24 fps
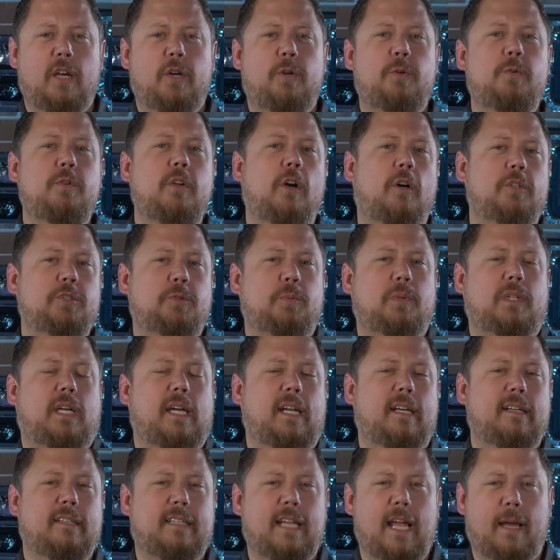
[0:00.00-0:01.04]
Who knows what
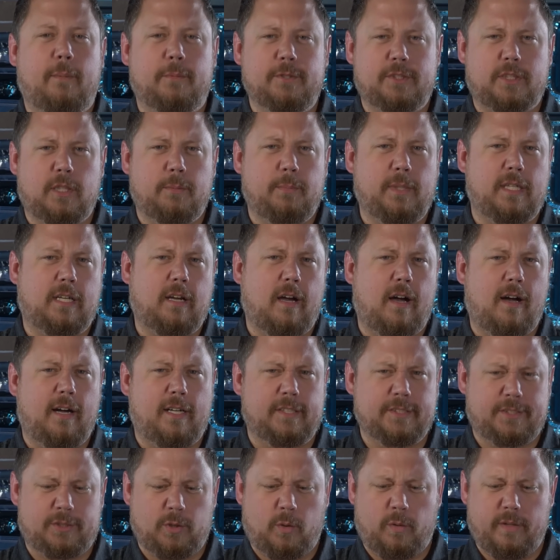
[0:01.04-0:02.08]
kind of damage could be caused